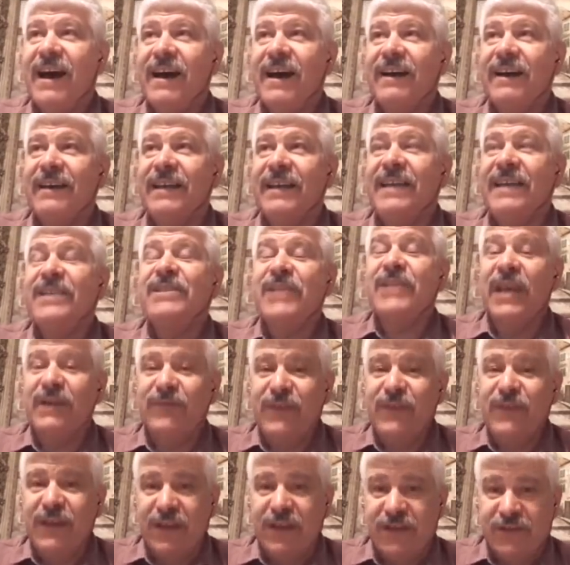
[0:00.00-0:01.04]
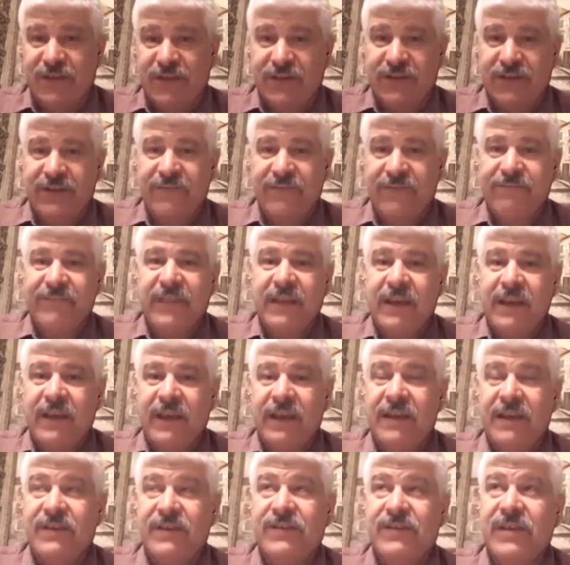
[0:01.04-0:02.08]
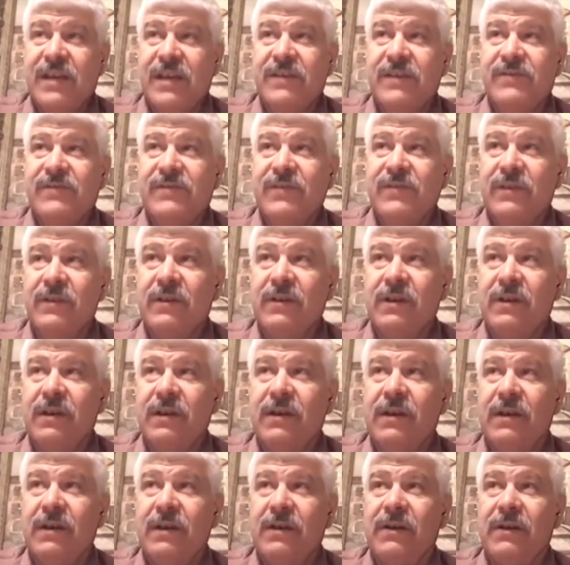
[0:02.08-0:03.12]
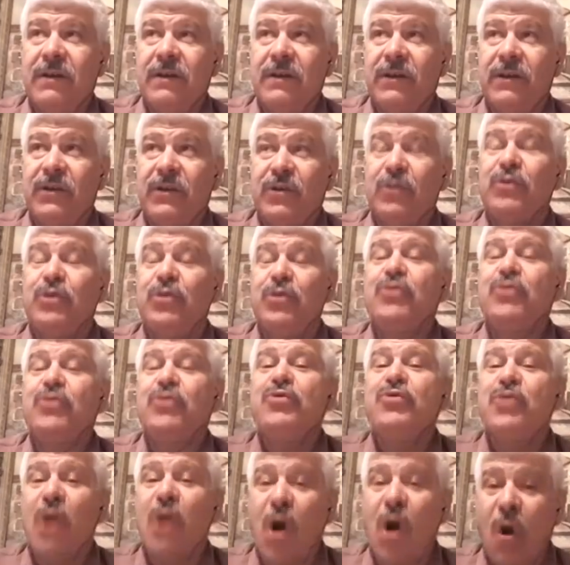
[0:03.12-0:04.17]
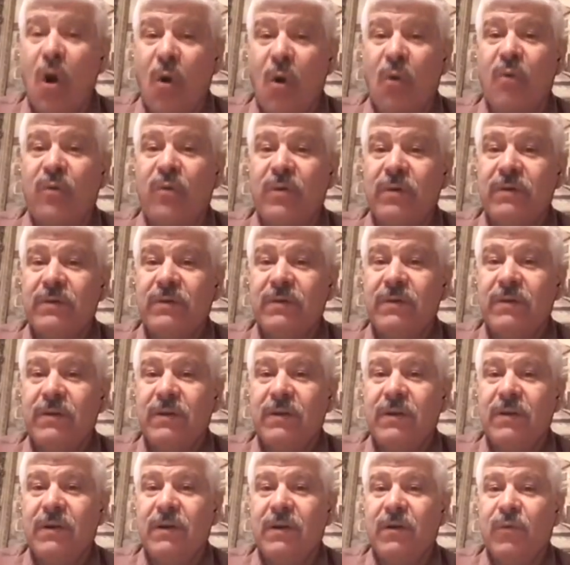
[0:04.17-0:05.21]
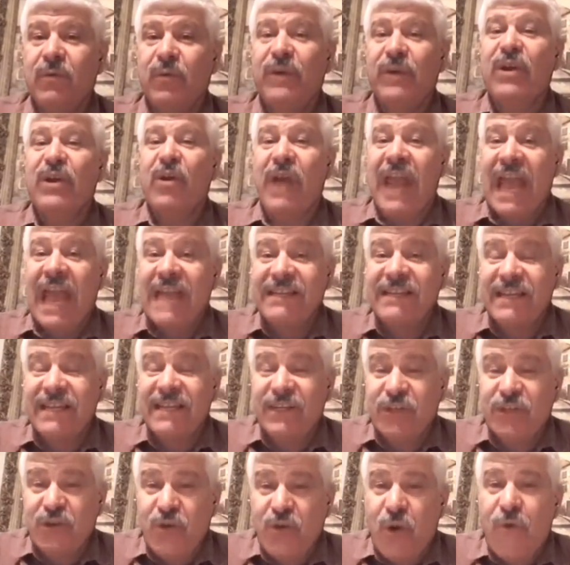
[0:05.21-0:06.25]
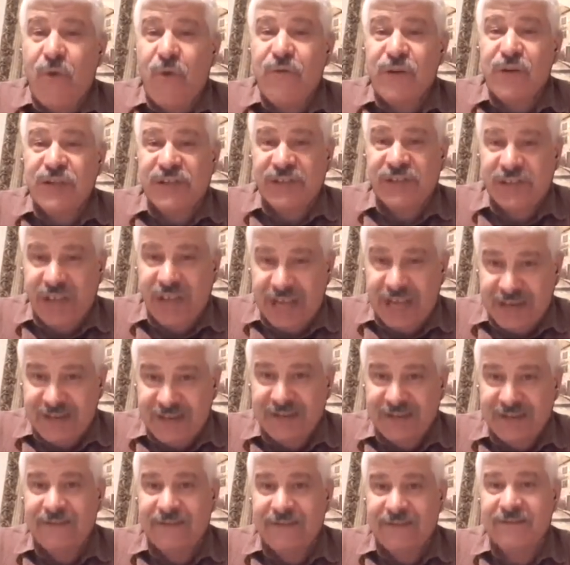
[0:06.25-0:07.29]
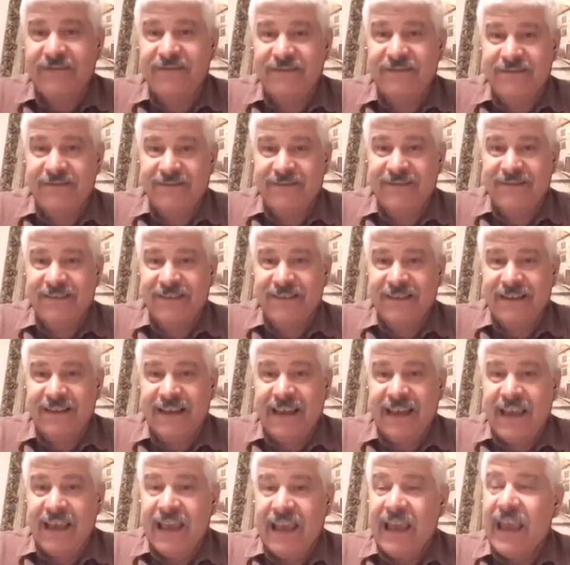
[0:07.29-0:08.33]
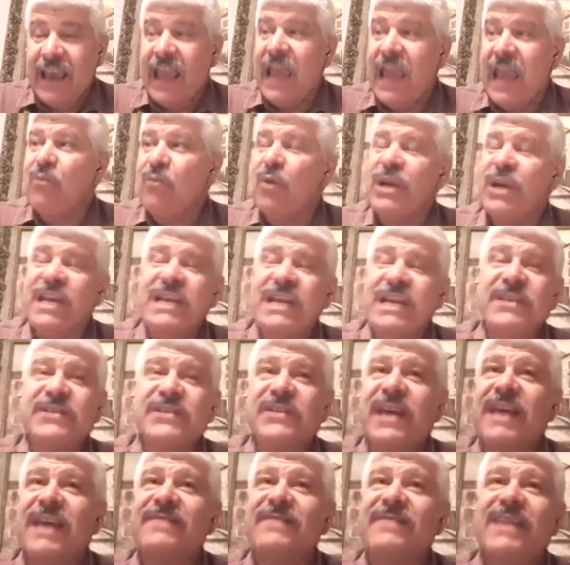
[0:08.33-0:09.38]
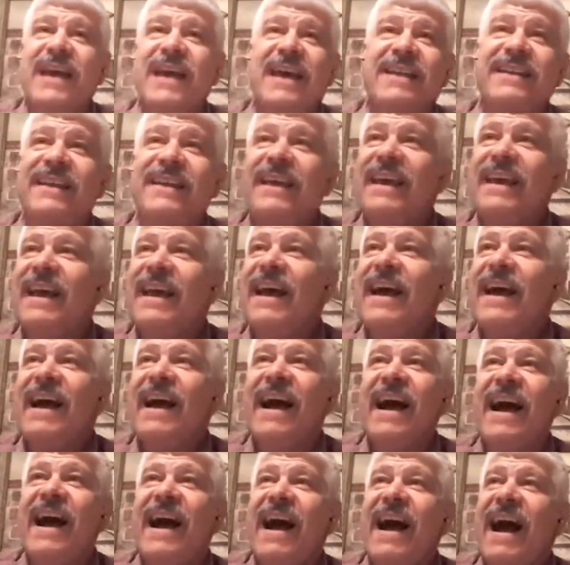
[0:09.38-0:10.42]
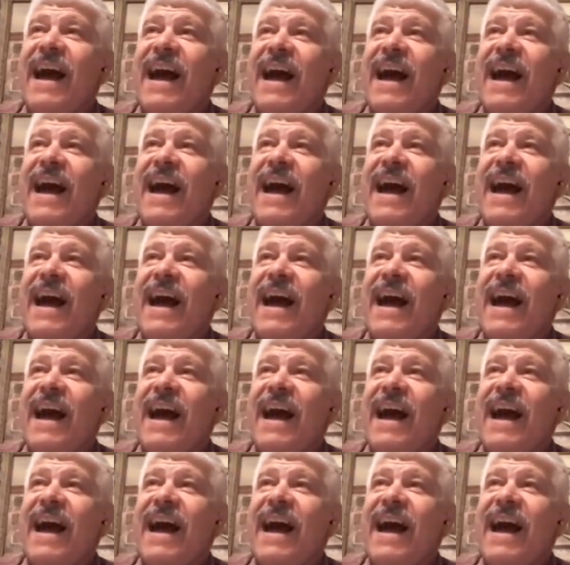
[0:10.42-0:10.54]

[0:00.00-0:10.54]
He said this. He says, you do know we are handing you over to Satan. And when he said that, I